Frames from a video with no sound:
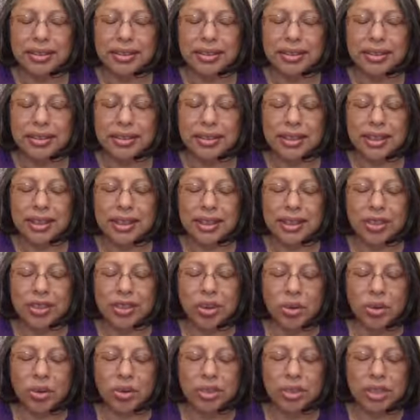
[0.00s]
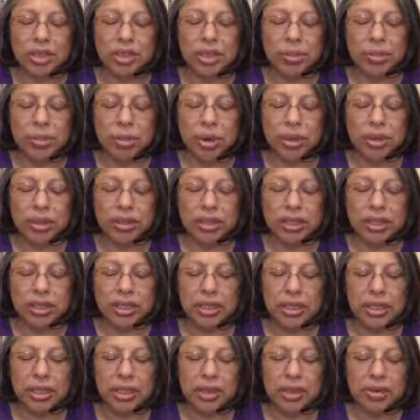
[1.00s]
that golden sparkly
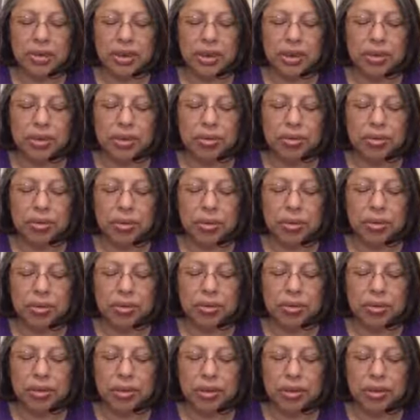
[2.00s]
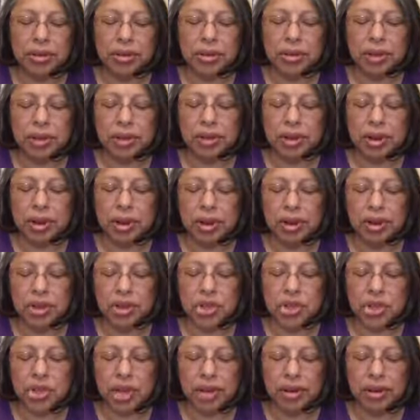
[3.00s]
light going through your heart
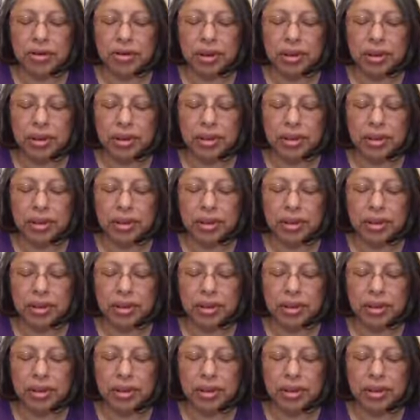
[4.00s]
chakra.